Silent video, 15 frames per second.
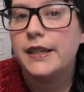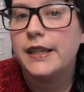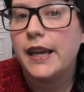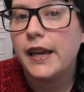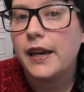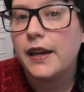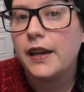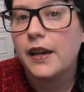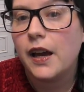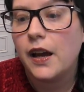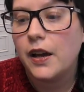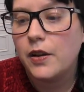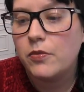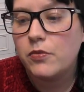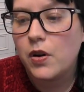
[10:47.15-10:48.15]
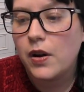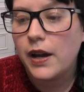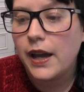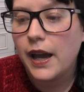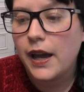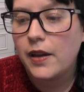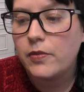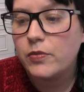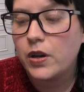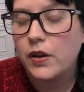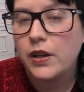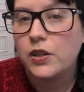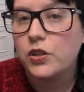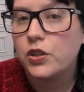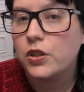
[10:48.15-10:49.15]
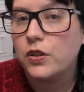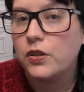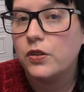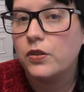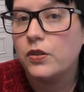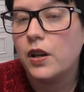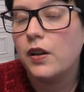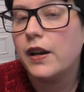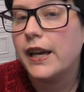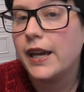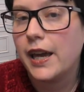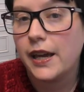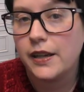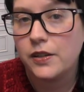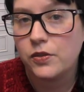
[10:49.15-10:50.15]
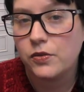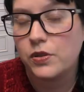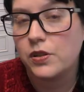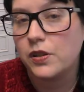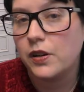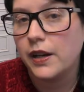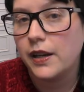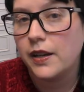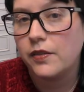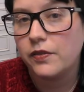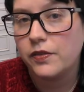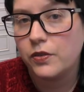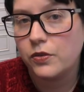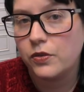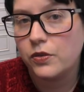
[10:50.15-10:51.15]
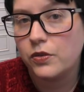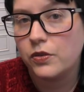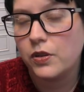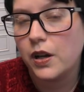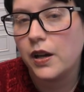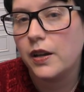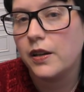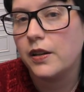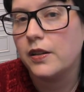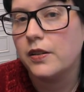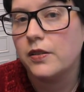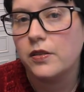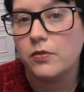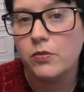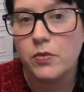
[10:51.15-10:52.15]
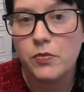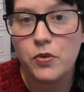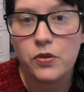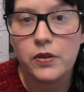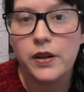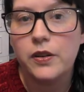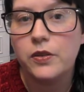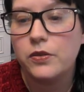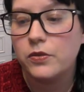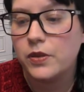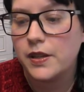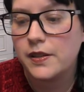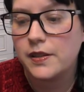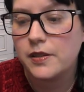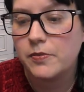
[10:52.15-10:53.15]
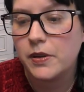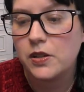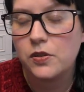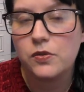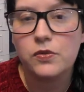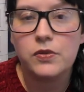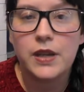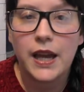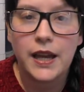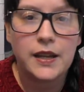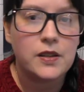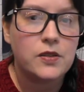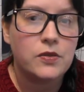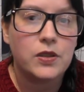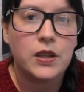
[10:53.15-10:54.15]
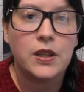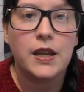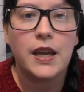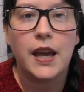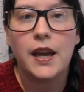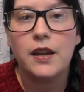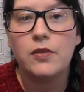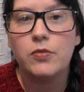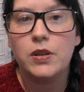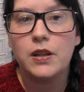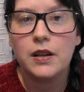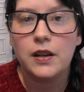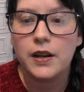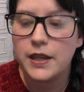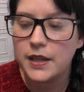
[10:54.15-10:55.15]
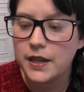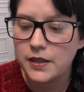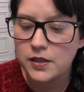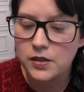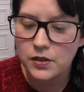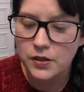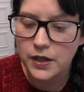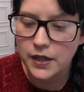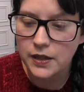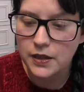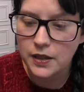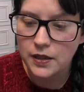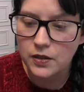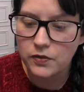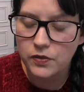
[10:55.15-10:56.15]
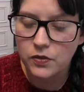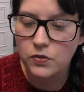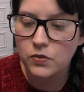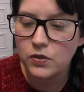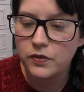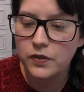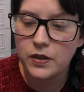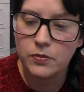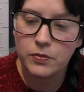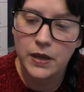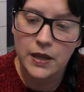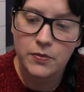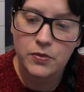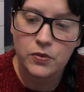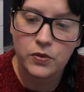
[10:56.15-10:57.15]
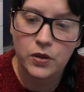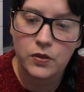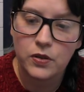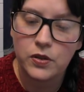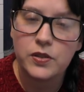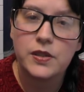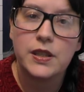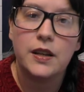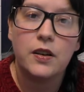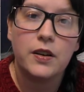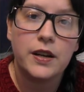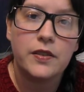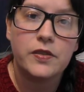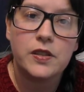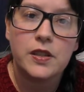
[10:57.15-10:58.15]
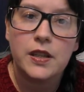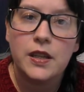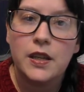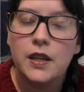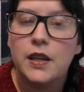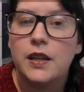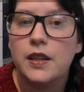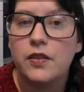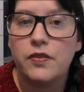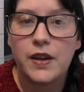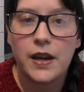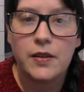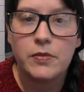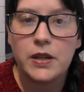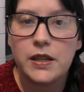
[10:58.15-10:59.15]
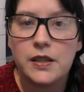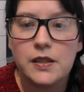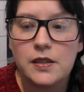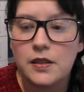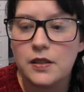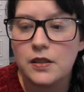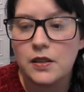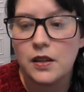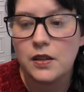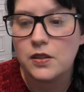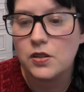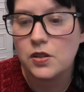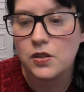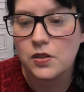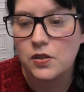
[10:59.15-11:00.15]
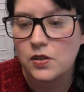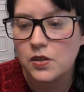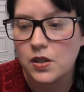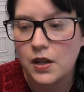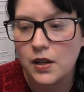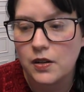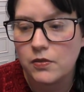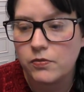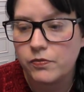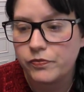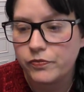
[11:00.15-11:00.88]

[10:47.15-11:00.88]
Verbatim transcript: yeah, um, I am going to light a candle tonight for uh, memorial. There's a special candle that you get. I'm going to light that tonight and think of all of the people who lost their lives and their families and, and just, you know,